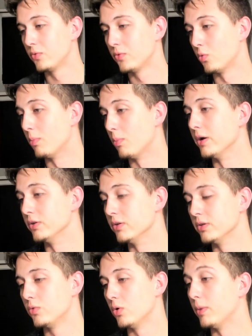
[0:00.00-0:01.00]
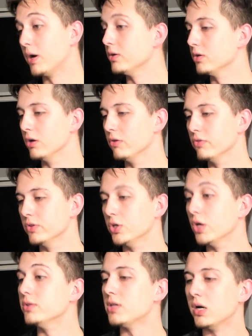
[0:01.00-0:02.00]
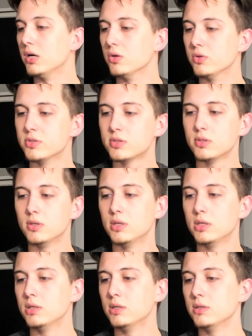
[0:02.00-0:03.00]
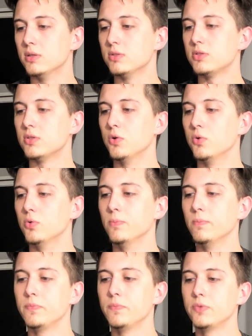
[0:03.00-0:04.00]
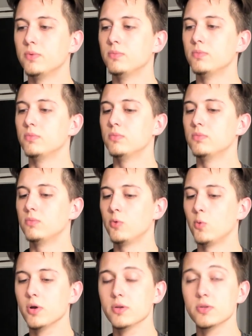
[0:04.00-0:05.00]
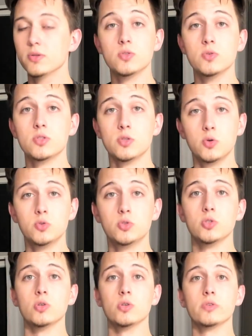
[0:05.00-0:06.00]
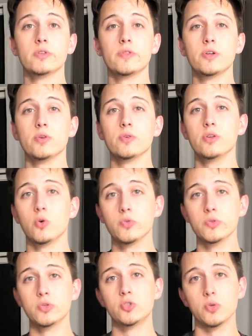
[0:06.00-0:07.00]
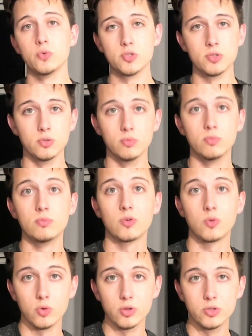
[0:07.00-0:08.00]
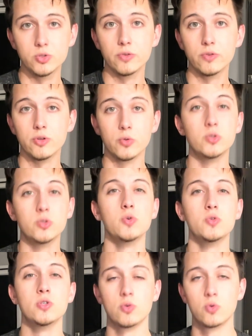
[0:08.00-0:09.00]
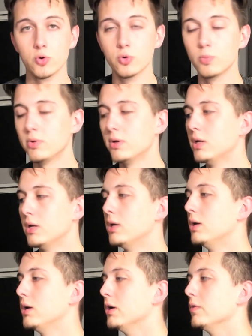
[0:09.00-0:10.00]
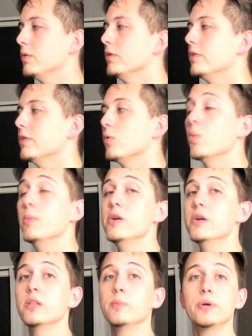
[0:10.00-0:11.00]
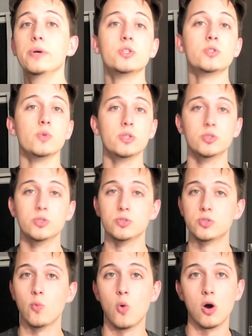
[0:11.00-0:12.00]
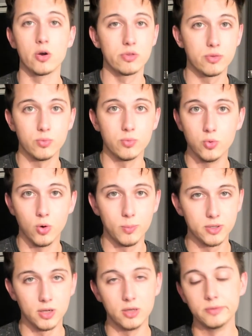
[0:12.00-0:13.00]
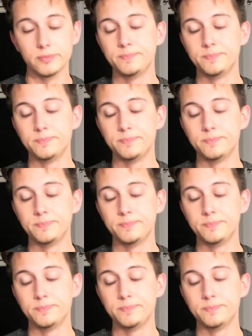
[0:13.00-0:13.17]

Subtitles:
Reminded of the Gentiles. So, witnesses are so sure that they are the only chosen religion, the only chosen group, and that they will be the biggest religion to walk through Armageddon.